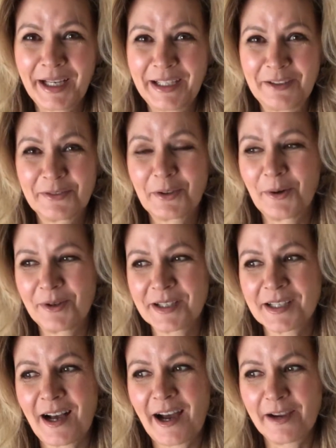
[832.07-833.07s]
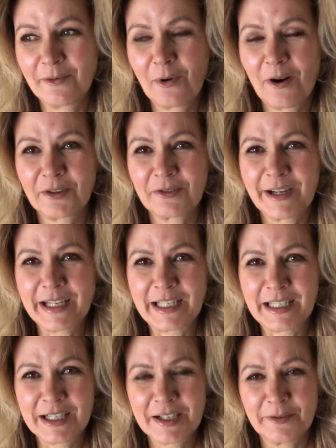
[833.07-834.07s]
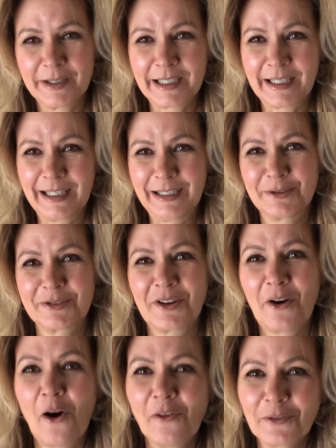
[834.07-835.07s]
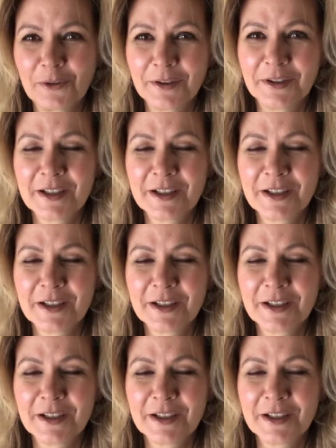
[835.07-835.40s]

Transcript: and of course I walked right into it and I looked awful.